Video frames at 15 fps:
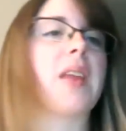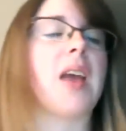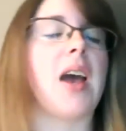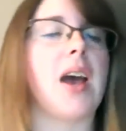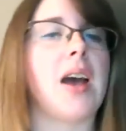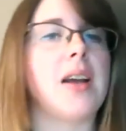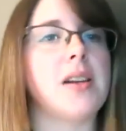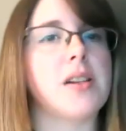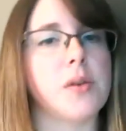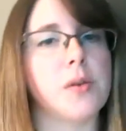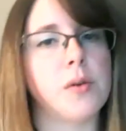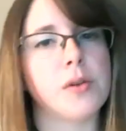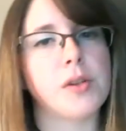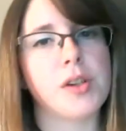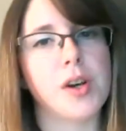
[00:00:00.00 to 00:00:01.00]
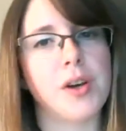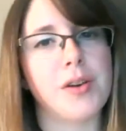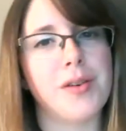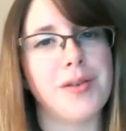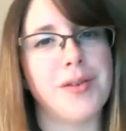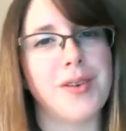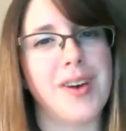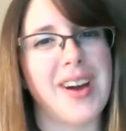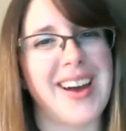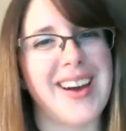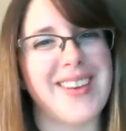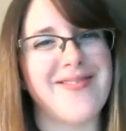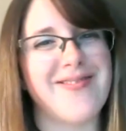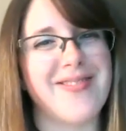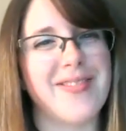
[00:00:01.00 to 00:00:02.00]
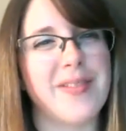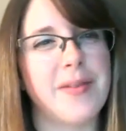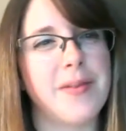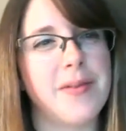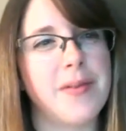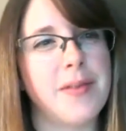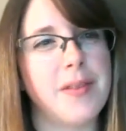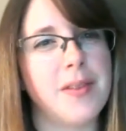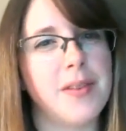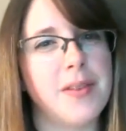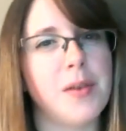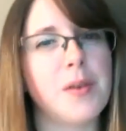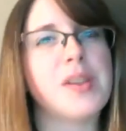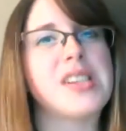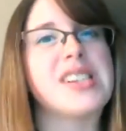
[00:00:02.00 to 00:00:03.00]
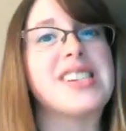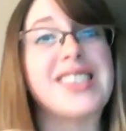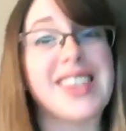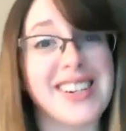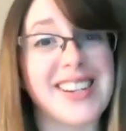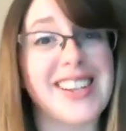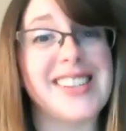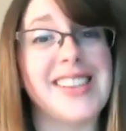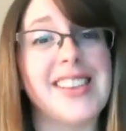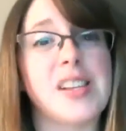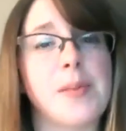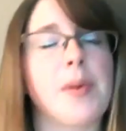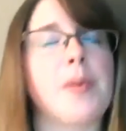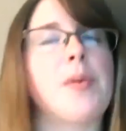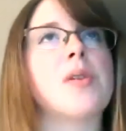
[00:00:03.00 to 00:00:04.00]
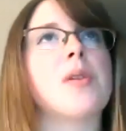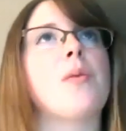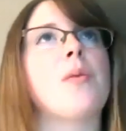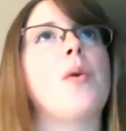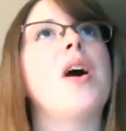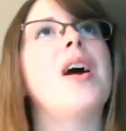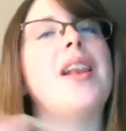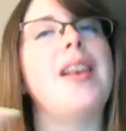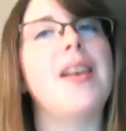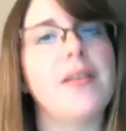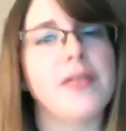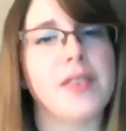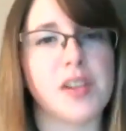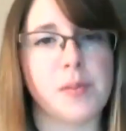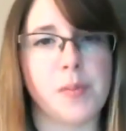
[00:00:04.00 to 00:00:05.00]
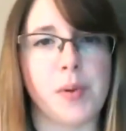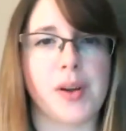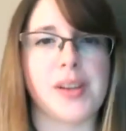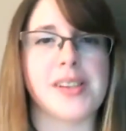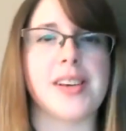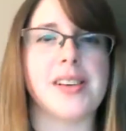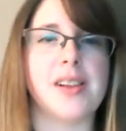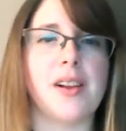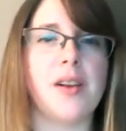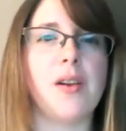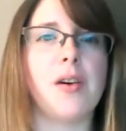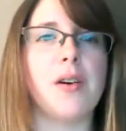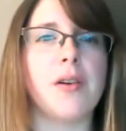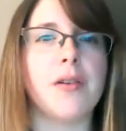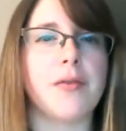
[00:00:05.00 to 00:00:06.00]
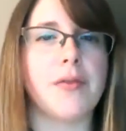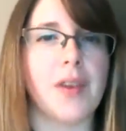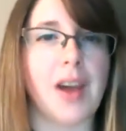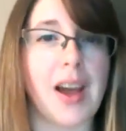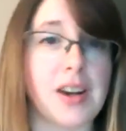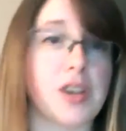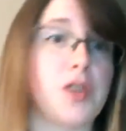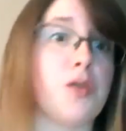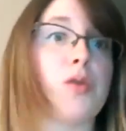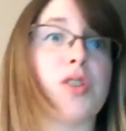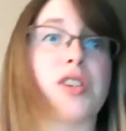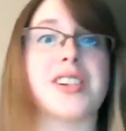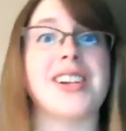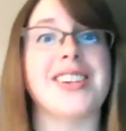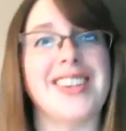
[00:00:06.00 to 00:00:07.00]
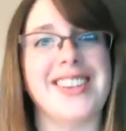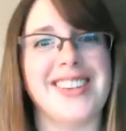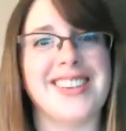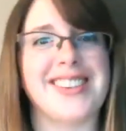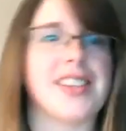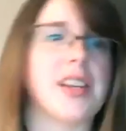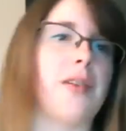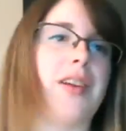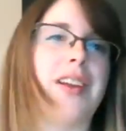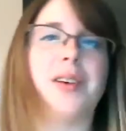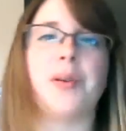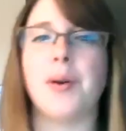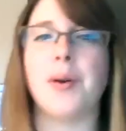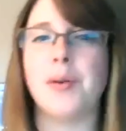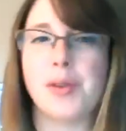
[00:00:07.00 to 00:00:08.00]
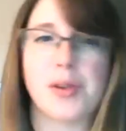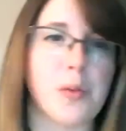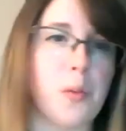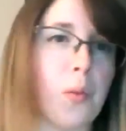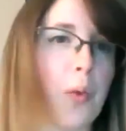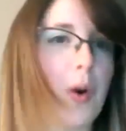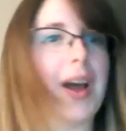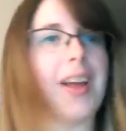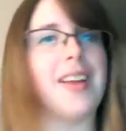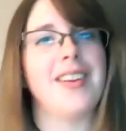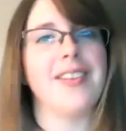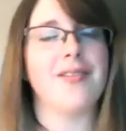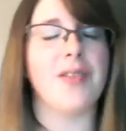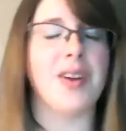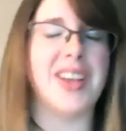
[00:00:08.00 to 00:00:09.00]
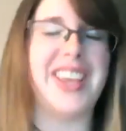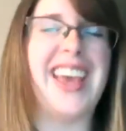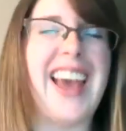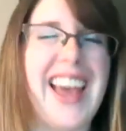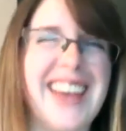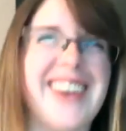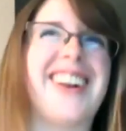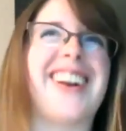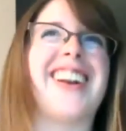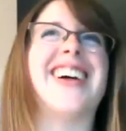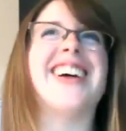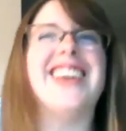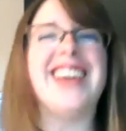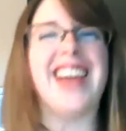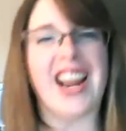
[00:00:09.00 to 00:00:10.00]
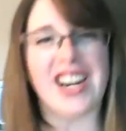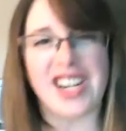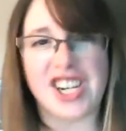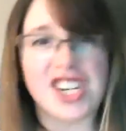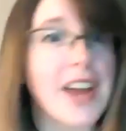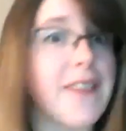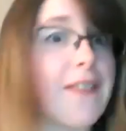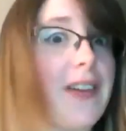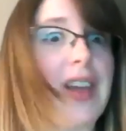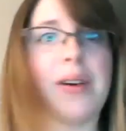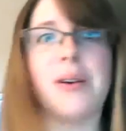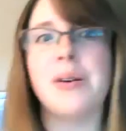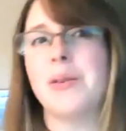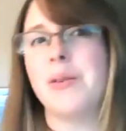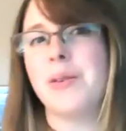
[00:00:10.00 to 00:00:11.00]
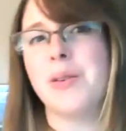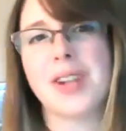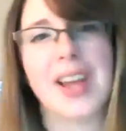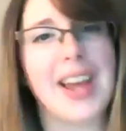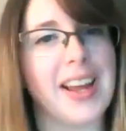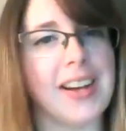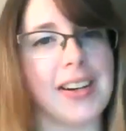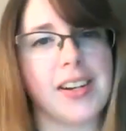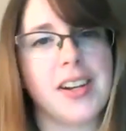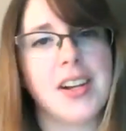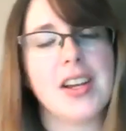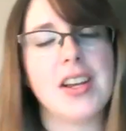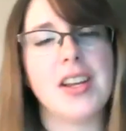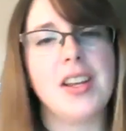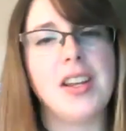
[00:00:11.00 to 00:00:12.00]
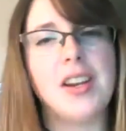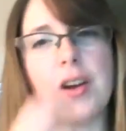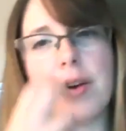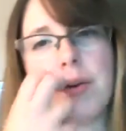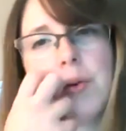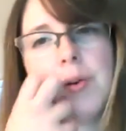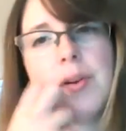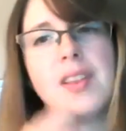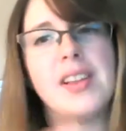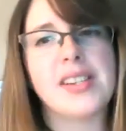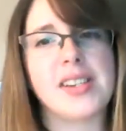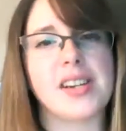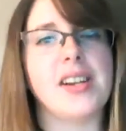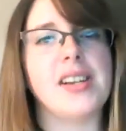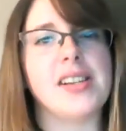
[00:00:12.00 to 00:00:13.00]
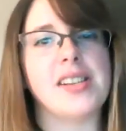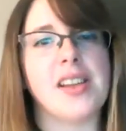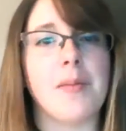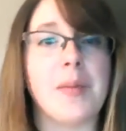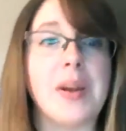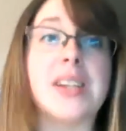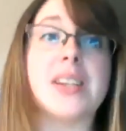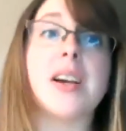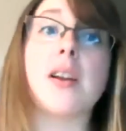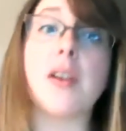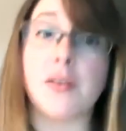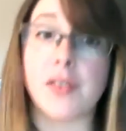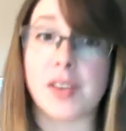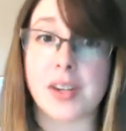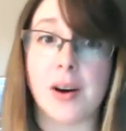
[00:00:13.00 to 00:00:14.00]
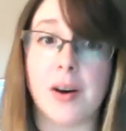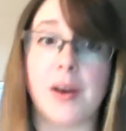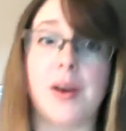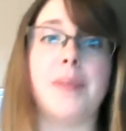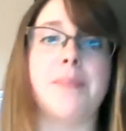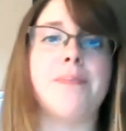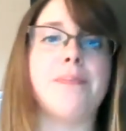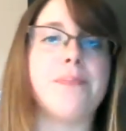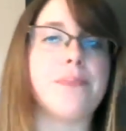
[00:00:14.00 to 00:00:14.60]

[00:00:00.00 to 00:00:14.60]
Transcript: And it's also all the studies in this book. Why I love this book is there's a lot of actual studies. So he quotes Yale and Sheffield, and you know, all of these studies that have been done over time,